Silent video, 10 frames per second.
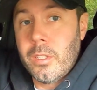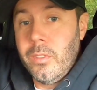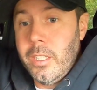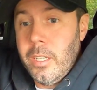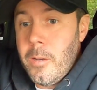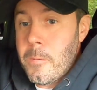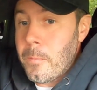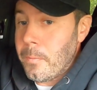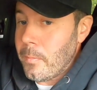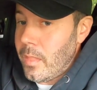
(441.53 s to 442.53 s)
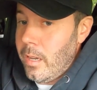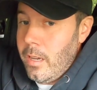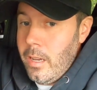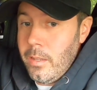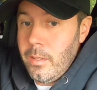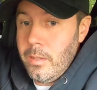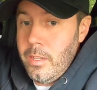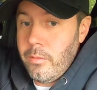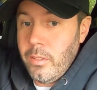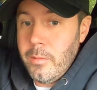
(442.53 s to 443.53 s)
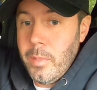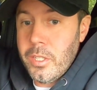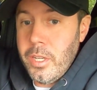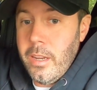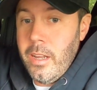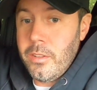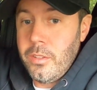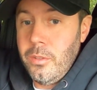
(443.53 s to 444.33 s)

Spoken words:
this video. Definitely big shout out